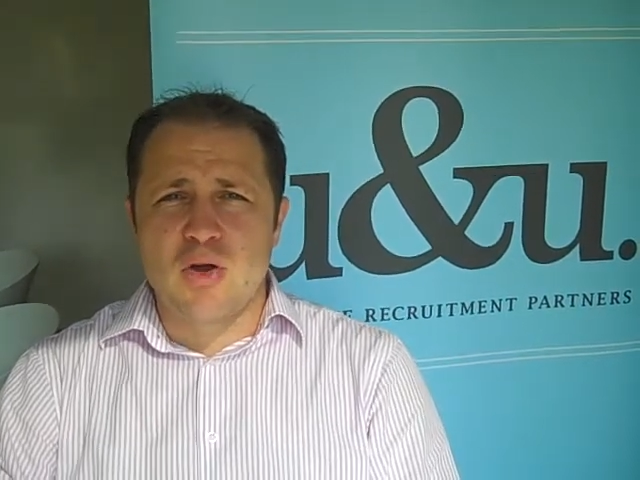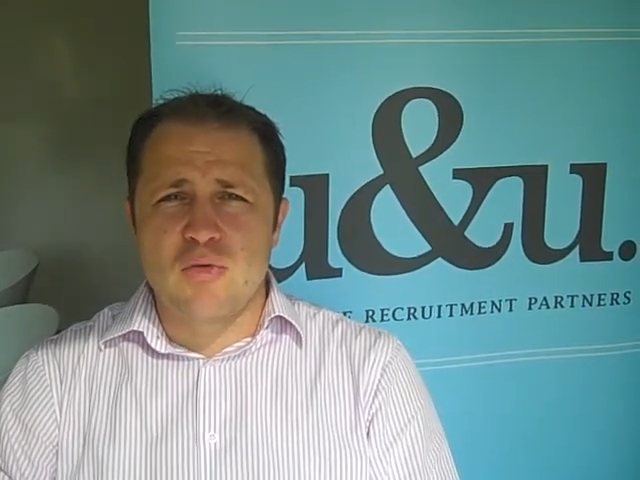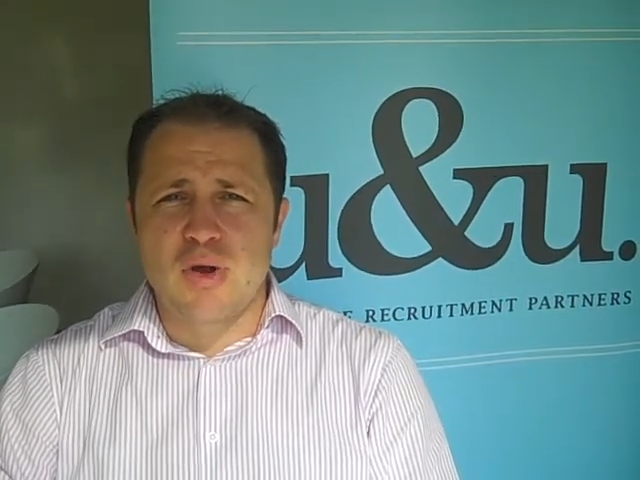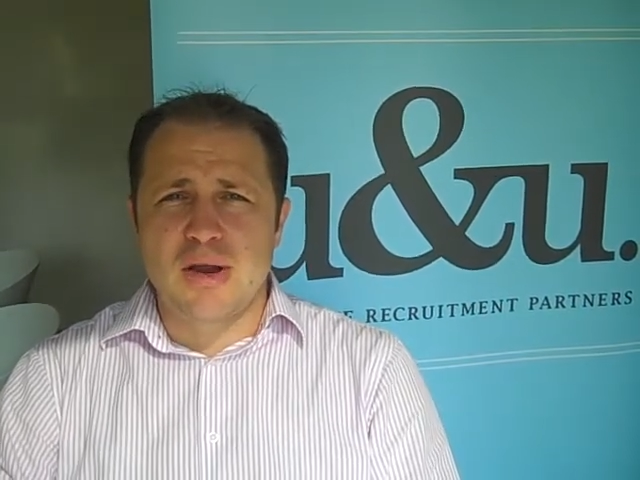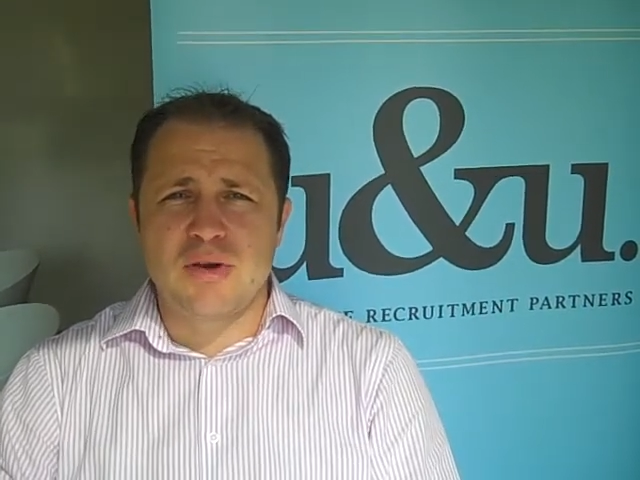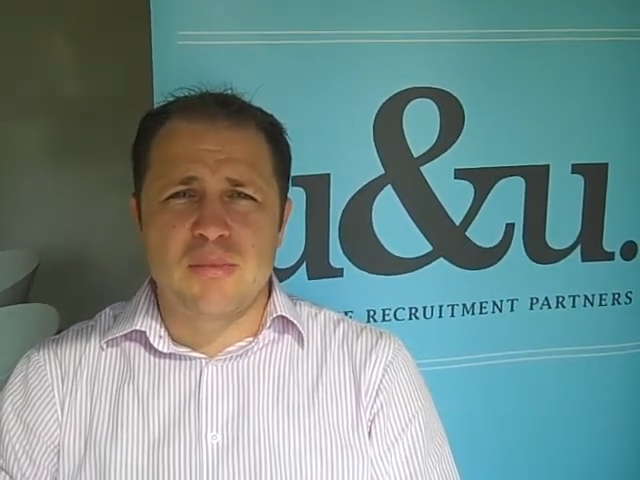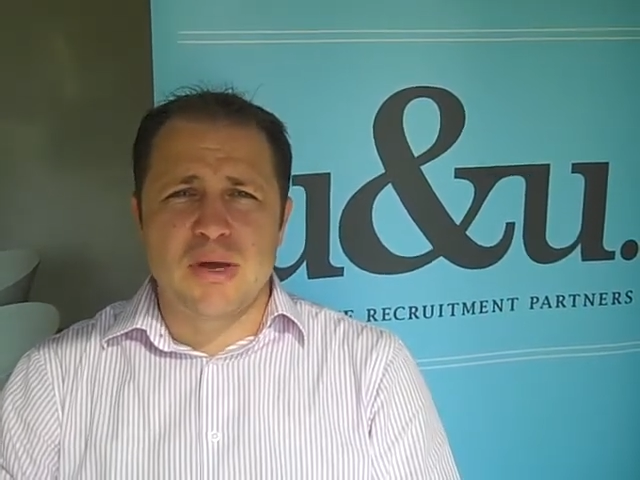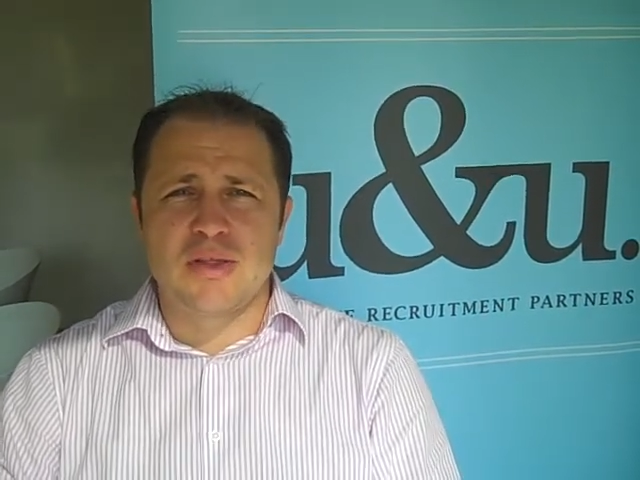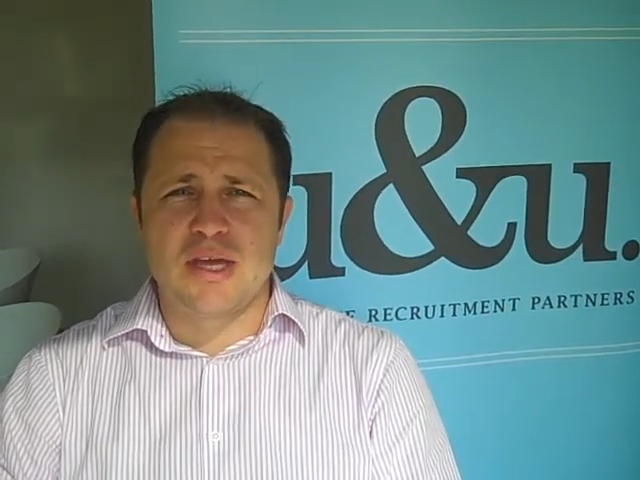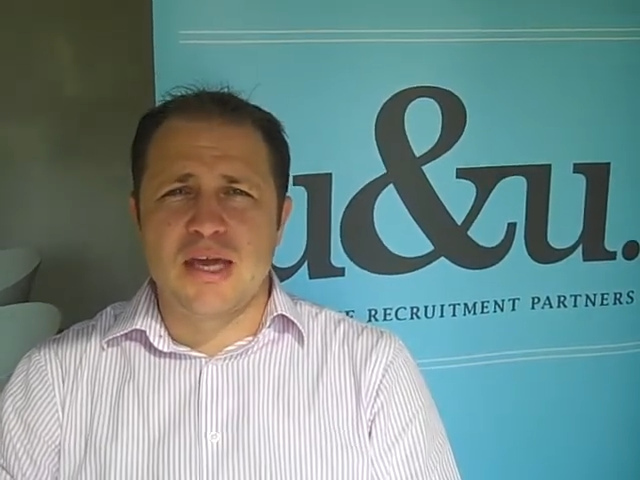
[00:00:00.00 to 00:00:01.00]
Around and
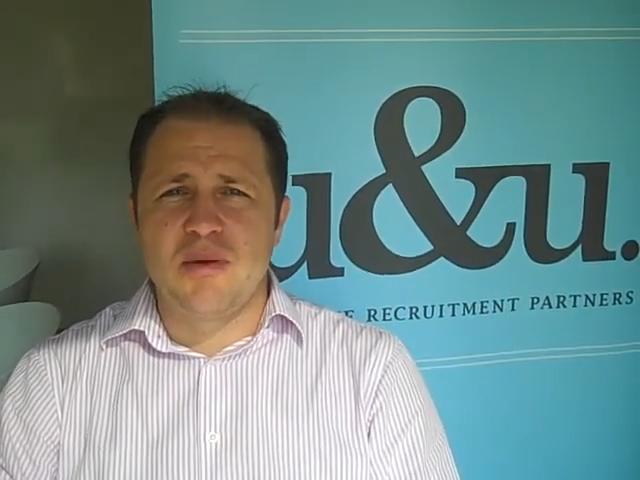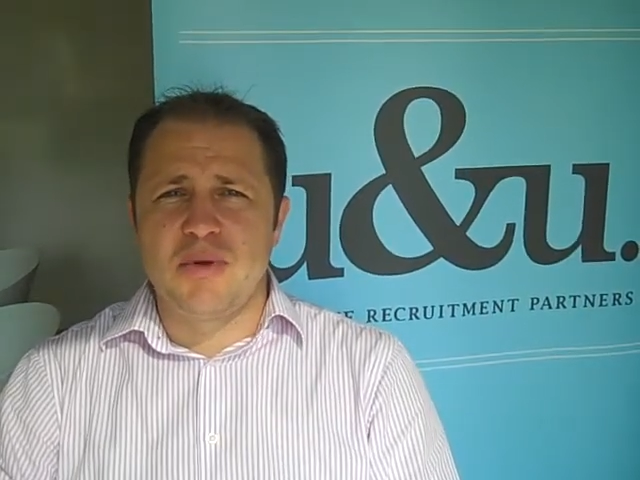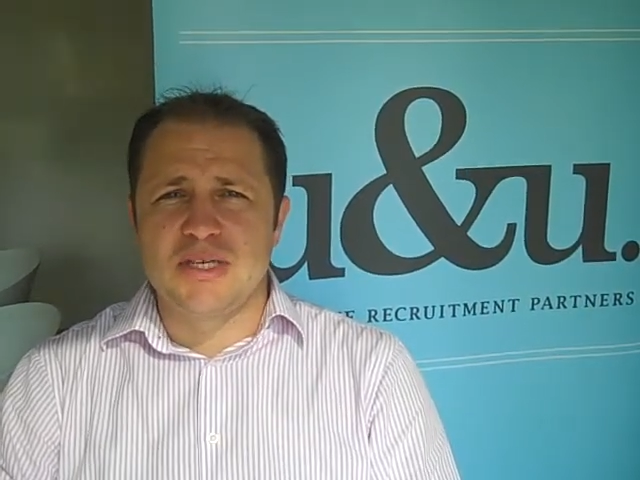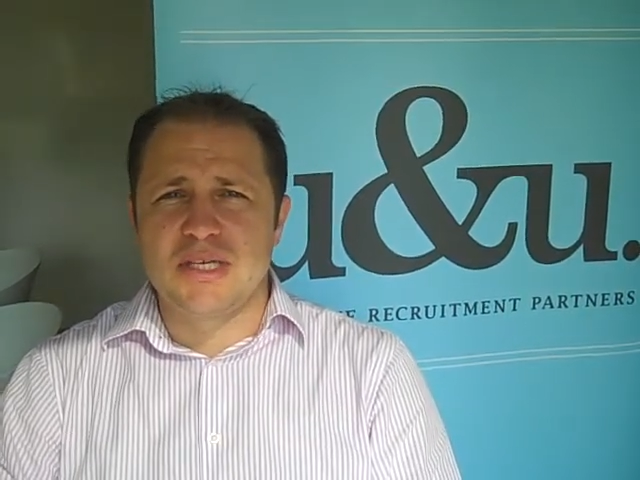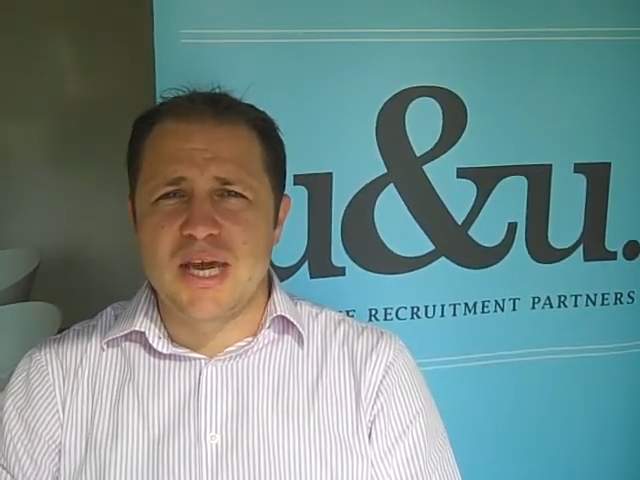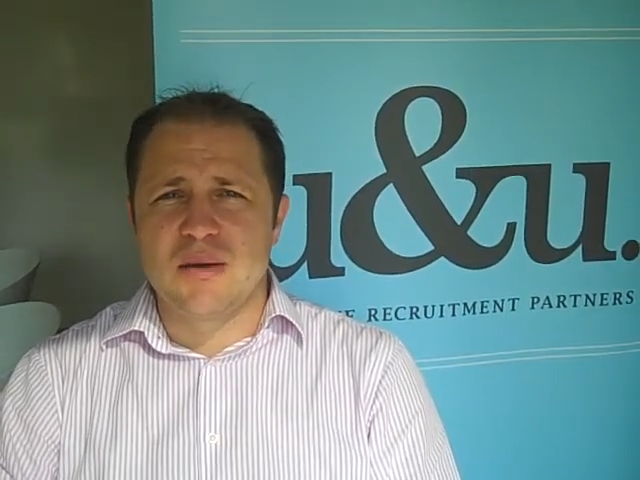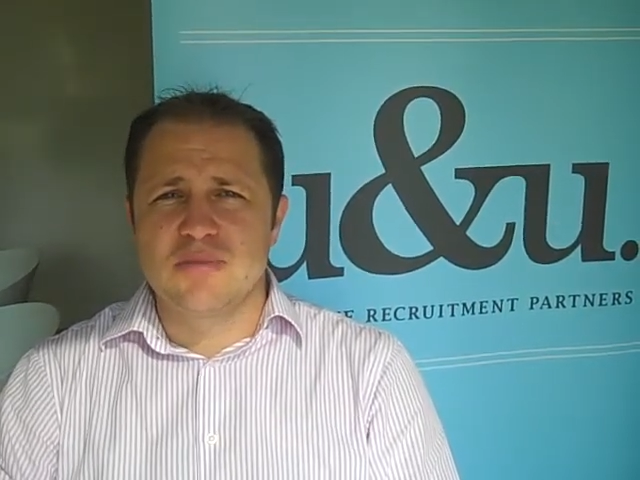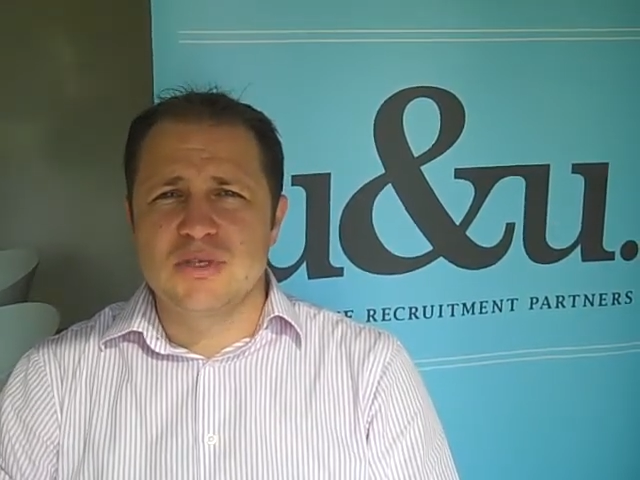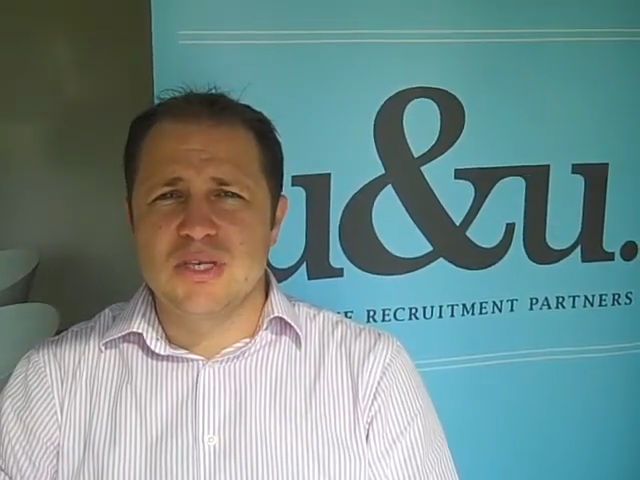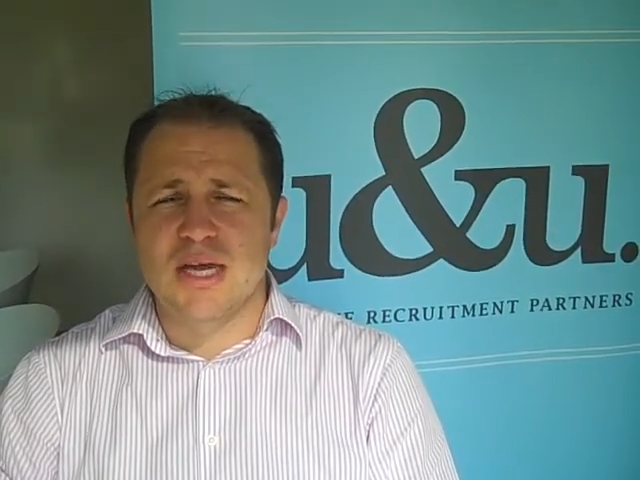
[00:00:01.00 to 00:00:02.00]
about the
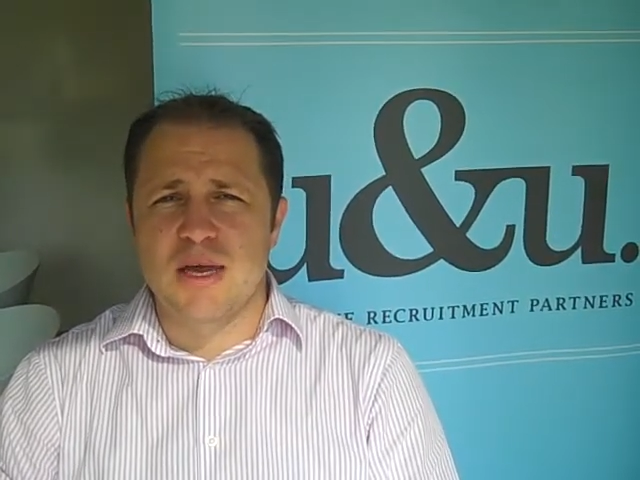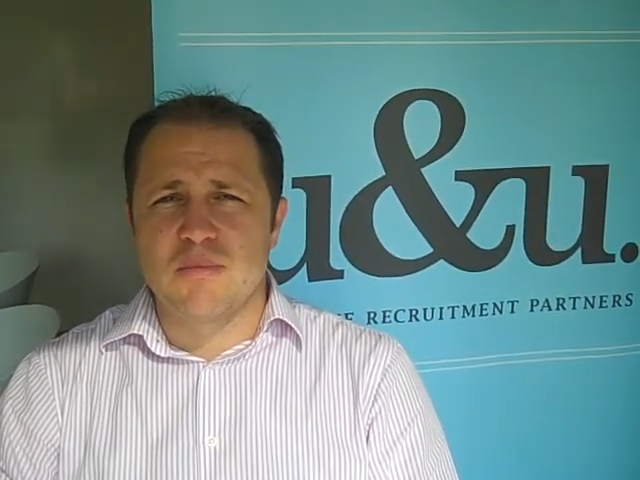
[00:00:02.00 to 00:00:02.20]
EPCMs,